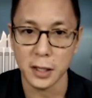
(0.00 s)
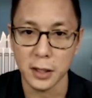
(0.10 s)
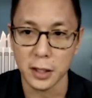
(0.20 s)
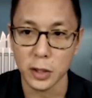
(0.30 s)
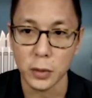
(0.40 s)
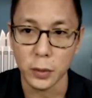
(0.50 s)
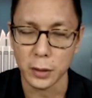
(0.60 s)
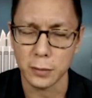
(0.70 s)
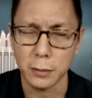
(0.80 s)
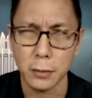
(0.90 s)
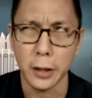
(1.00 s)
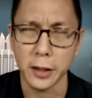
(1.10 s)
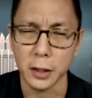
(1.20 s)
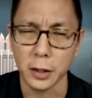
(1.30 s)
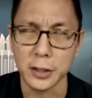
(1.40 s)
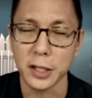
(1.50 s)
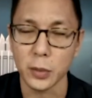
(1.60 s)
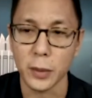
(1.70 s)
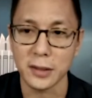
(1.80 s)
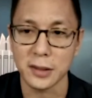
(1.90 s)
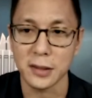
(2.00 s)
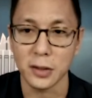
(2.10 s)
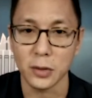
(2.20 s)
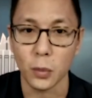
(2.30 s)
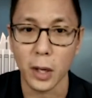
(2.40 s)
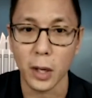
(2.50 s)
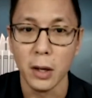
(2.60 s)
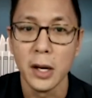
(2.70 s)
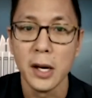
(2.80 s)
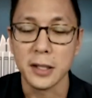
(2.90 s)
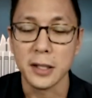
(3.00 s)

I think you had looked at 2016 as well.